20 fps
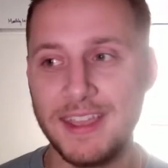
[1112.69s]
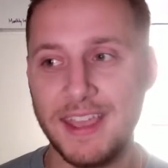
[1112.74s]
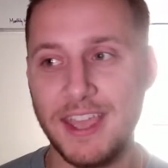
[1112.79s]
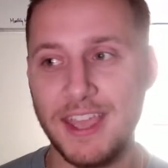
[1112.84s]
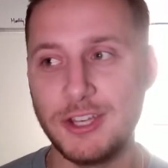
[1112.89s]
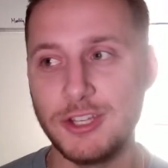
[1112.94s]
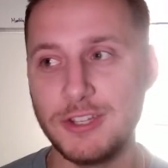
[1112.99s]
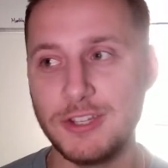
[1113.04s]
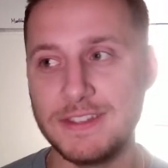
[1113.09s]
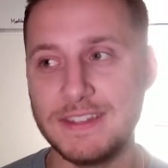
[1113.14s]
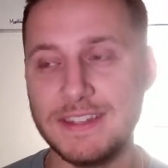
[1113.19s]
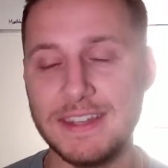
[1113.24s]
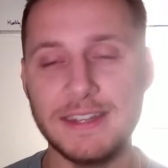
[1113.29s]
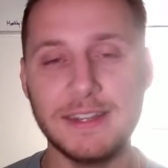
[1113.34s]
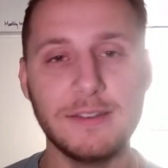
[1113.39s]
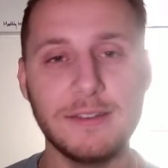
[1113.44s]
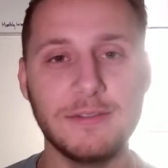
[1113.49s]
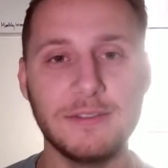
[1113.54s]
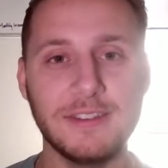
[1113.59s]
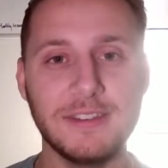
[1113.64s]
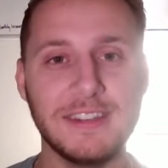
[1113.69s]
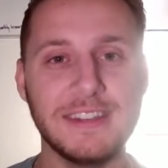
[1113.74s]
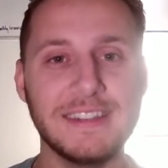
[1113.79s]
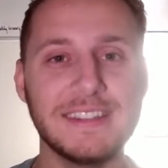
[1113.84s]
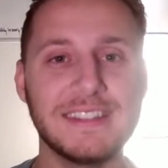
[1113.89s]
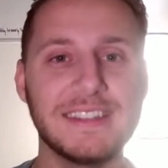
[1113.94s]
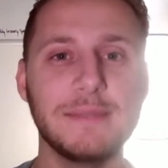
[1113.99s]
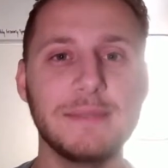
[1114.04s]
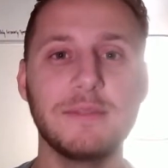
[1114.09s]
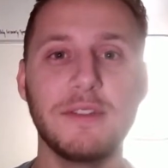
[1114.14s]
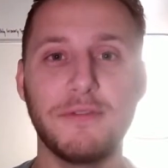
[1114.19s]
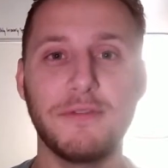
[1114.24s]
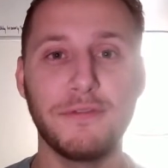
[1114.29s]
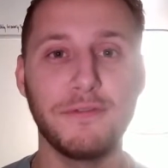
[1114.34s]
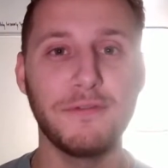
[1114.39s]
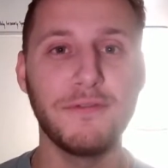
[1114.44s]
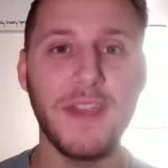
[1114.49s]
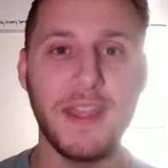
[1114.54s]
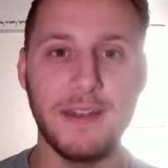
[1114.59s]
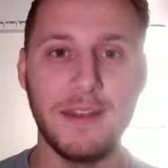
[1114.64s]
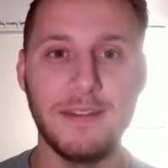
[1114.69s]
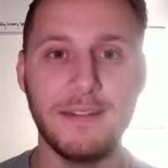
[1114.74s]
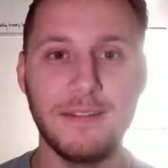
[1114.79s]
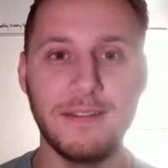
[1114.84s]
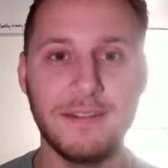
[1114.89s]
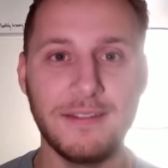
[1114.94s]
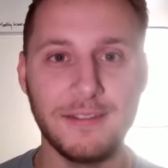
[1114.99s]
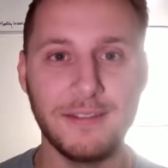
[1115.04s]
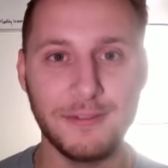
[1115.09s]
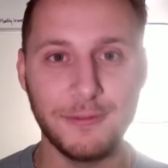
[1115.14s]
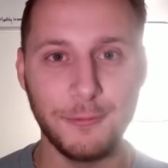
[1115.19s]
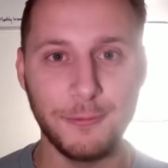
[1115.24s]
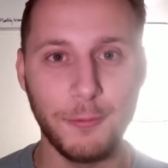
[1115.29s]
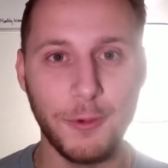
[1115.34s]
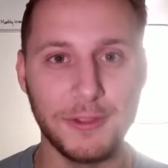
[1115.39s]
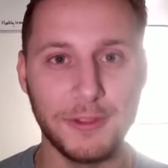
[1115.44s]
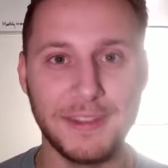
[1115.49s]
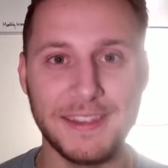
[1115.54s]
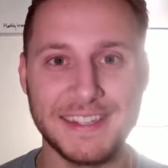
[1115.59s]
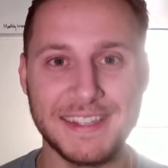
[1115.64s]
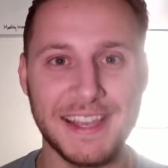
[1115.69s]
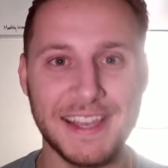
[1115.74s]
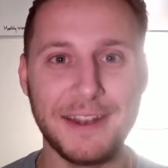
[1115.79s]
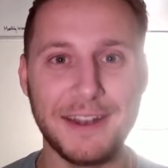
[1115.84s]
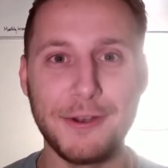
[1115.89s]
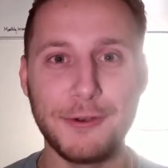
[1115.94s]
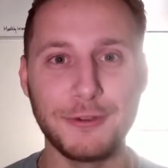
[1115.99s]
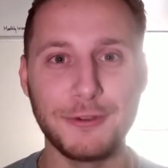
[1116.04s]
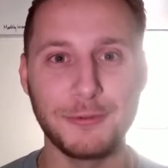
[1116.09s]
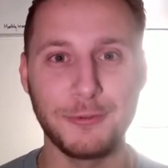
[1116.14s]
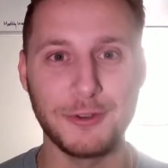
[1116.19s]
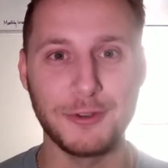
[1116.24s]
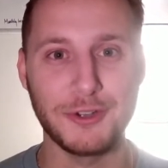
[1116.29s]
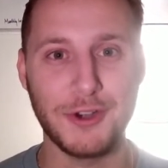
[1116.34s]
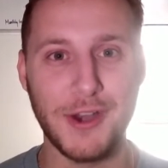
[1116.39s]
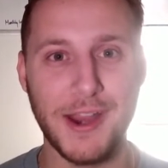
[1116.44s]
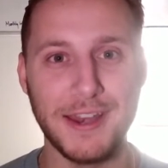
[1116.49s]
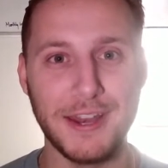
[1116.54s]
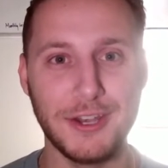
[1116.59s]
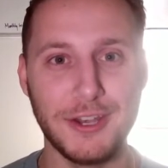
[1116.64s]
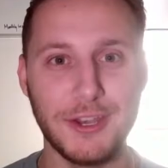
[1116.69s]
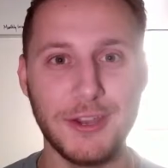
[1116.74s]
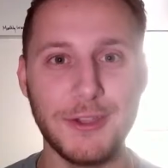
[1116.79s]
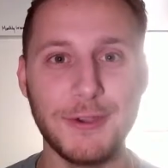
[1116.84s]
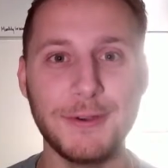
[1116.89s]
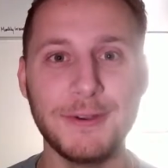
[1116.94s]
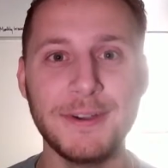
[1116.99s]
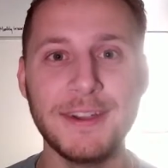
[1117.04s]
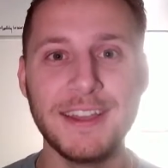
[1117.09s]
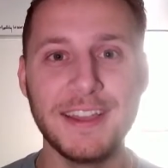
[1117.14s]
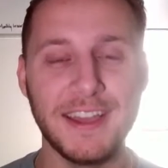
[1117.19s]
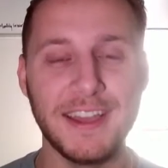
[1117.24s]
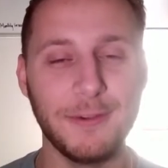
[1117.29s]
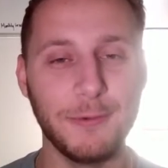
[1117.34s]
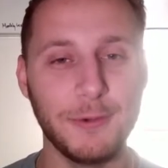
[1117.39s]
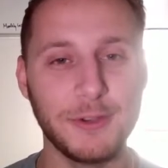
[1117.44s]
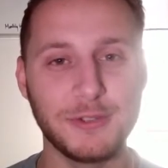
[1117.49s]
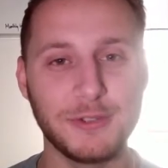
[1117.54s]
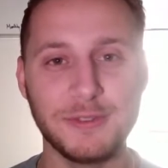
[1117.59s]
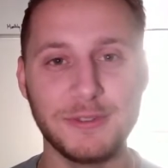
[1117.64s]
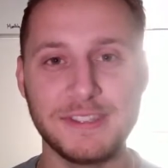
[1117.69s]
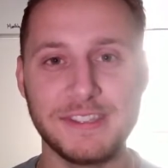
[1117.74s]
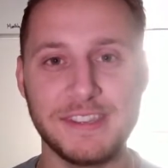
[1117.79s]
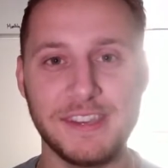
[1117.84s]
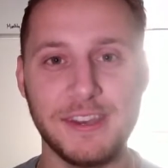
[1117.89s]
and just didn't seem to fit what the Senators were trying to do, which was,